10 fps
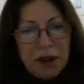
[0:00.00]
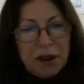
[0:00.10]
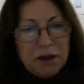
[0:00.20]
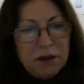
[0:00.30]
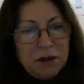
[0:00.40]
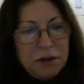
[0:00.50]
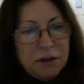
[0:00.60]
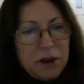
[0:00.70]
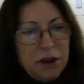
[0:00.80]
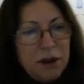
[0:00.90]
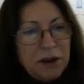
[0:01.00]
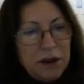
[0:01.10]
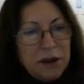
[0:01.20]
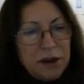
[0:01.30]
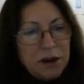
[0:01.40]
And look, it
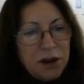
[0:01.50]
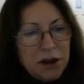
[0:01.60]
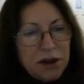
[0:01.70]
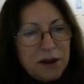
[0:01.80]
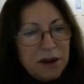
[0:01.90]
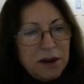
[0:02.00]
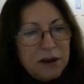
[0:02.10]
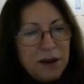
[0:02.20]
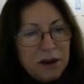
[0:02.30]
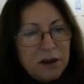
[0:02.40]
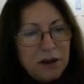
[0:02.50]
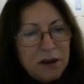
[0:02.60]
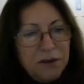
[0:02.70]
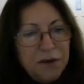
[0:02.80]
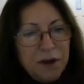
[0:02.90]
is just electric
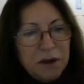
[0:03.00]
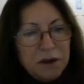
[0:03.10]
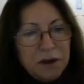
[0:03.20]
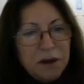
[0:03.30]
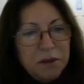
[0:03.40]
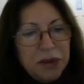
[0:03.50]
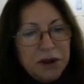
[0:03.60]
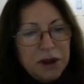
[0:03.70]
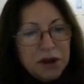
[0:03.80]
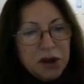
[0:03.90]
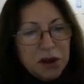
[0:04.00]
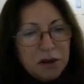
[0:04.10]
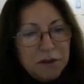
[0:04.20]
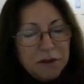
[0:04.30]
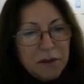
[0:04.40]
field potential.